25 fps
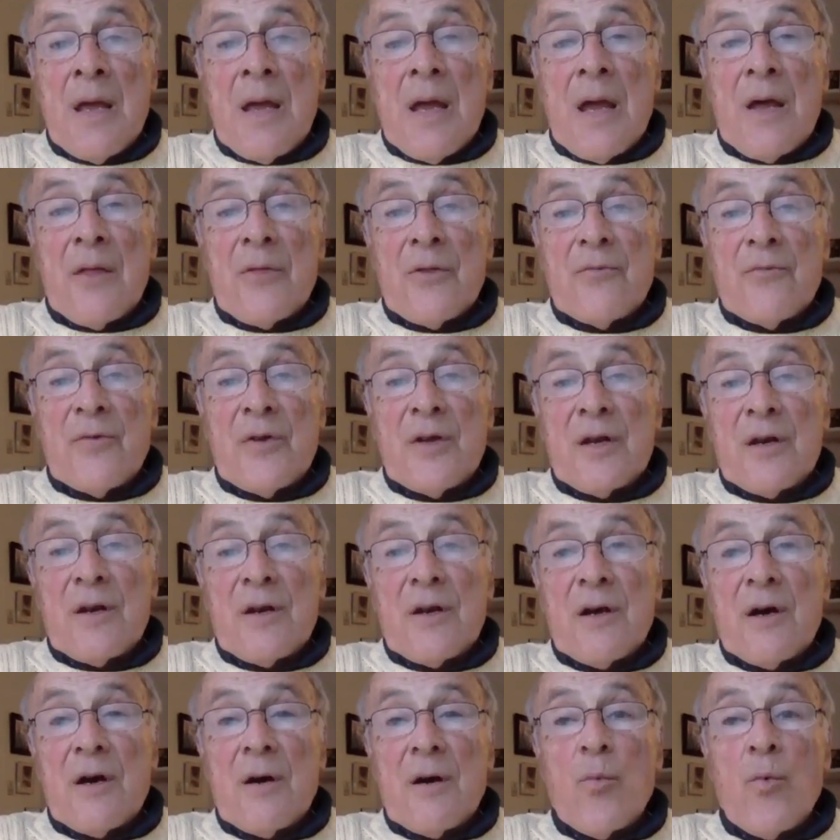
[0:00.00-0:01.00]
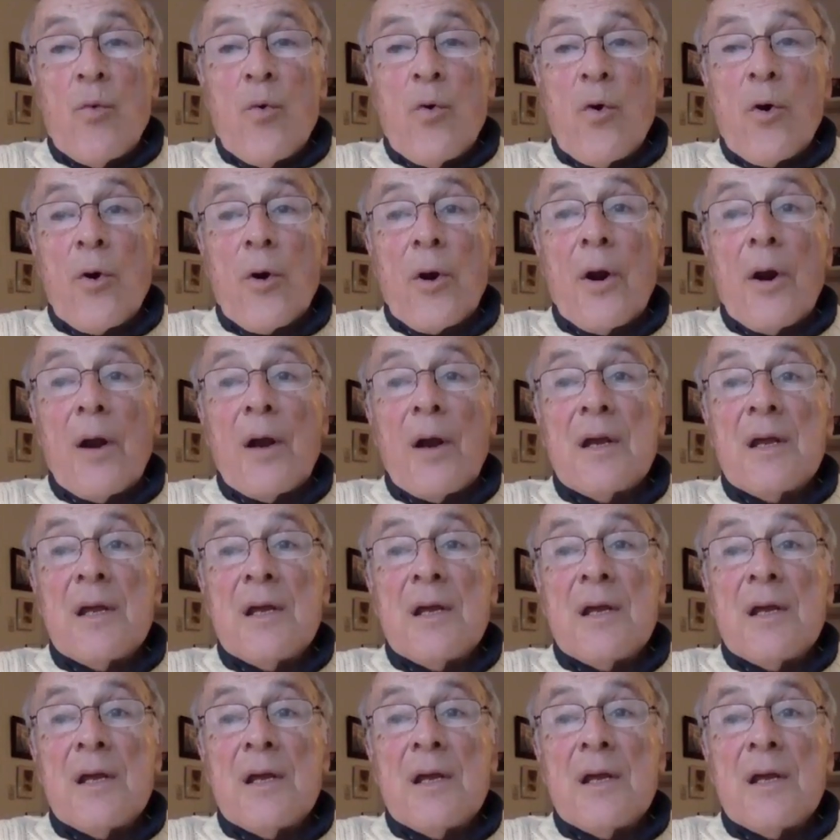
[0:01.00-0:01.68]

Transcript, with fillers: and the Vietnam War.